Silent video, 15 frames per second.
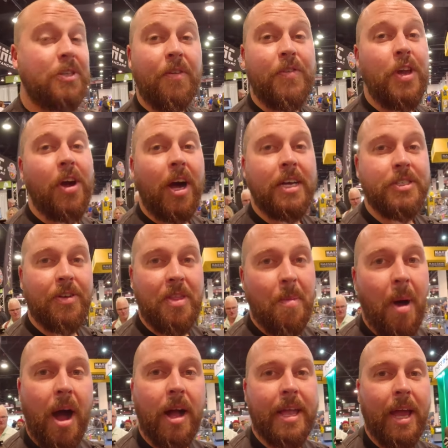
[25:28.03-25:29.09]
so if you guys are in the
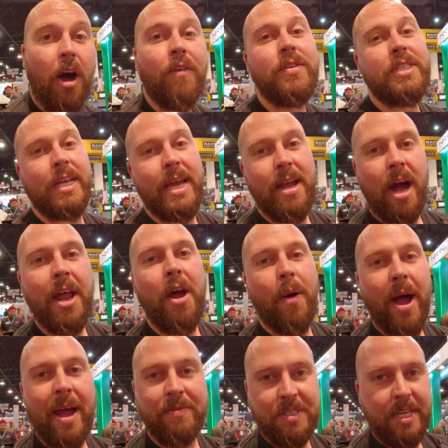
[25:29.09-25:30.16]
market, obviously I know
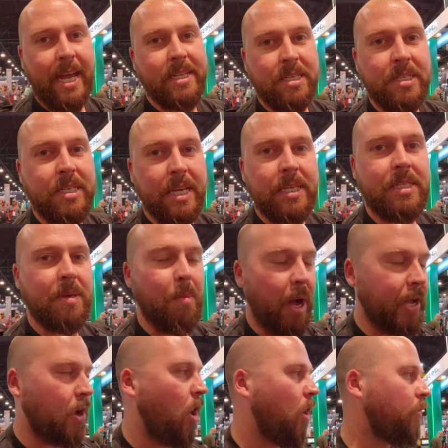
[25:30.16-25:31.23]
I have status seats in
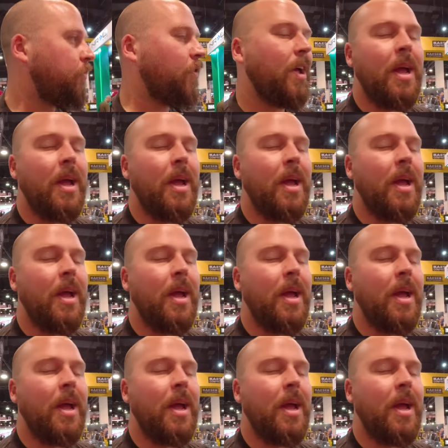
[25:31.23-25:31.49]
my Golf.